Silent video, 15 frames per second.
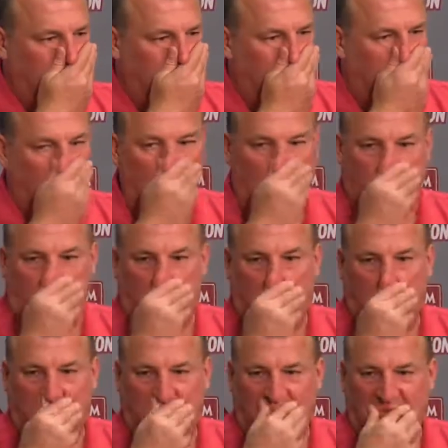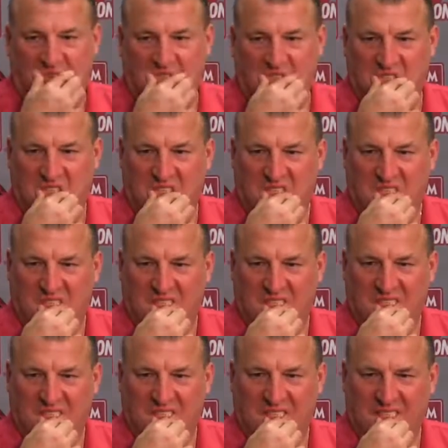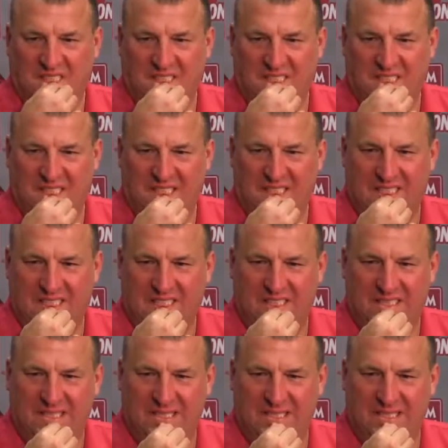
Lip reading: Brett, everybody in the SEC West expects to win right now.